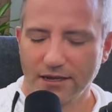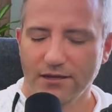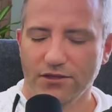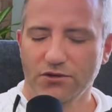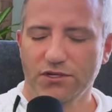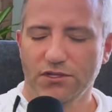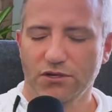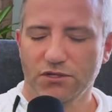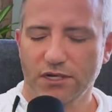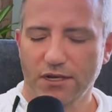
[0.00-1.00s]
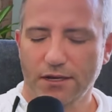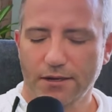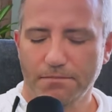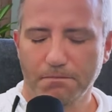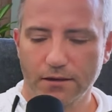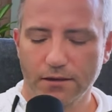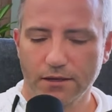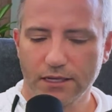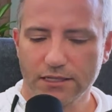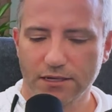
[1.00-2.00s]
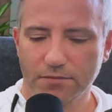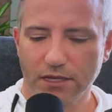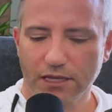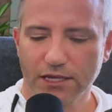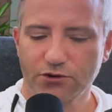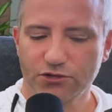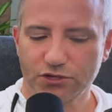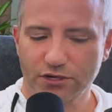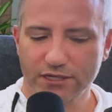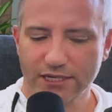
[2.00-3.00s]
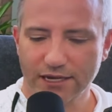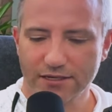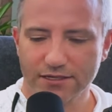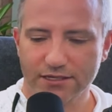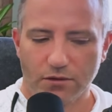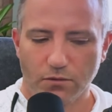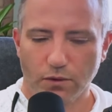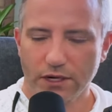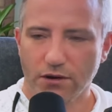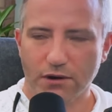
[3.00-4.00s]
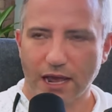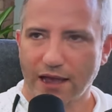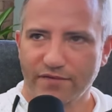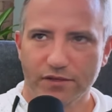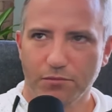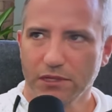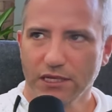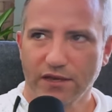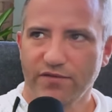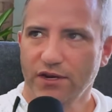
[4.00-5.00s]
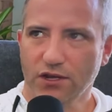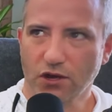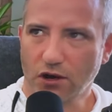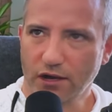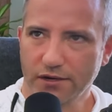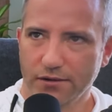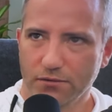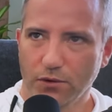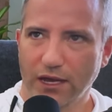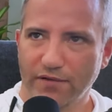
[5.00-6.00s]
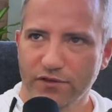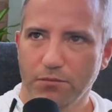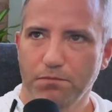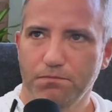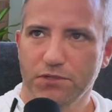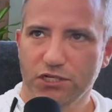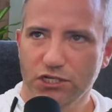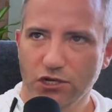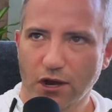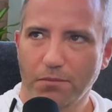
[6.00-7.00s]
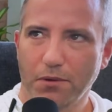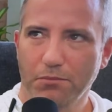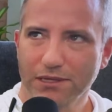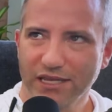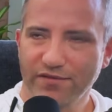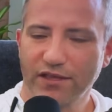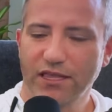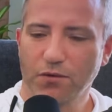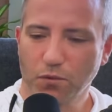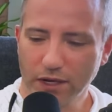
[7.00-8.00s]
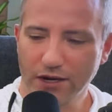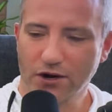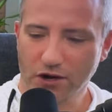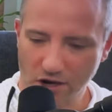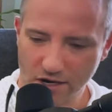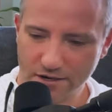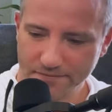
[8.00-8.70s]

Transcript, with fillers: There's, there's um, in some of the literature, it says, we don't have to believe in a God. We have mm. to stop believing that we are God.